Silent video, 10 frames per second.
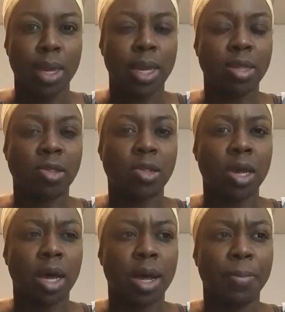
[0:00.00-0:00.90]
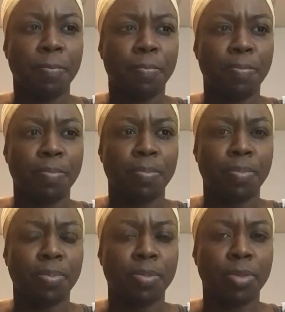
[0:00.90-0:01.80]
It's
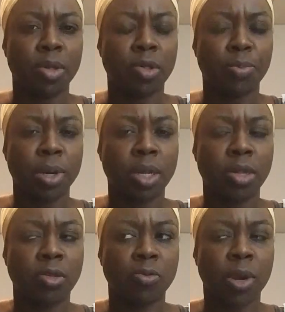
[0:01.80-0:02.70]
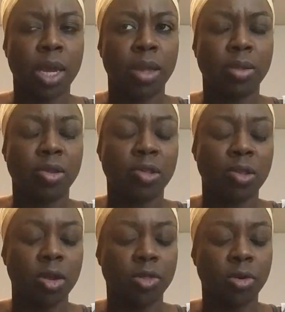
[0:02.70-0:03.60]
let's put it this way, this is
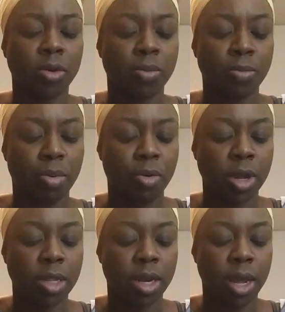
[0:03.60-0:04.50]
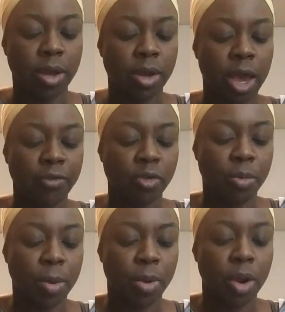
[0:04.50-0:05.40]
another point that I have to
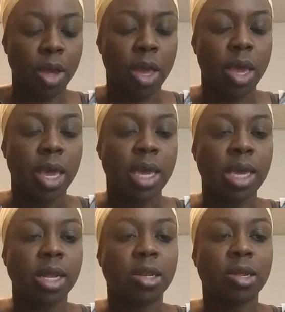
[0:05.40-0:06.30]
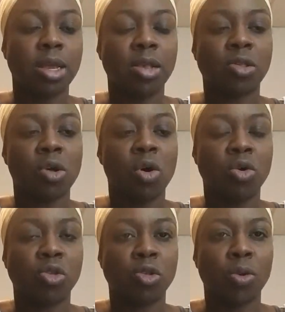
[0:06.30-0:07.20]
remember. It is
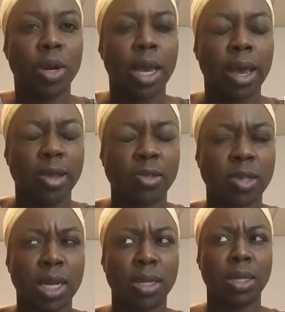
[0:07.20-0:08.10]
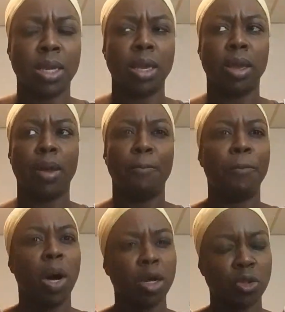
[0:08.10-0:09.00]
also, it has like the
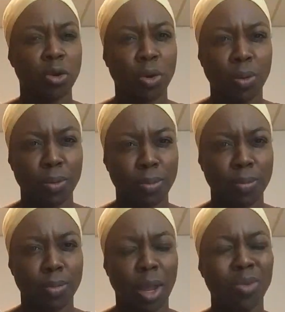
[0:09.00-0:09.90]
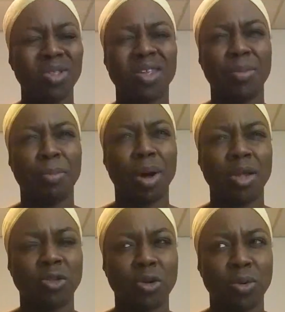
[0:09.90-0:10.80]
motto, I wouldn't say
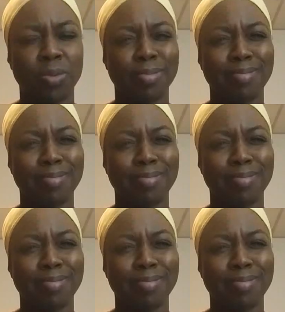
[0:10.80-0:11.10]
motto,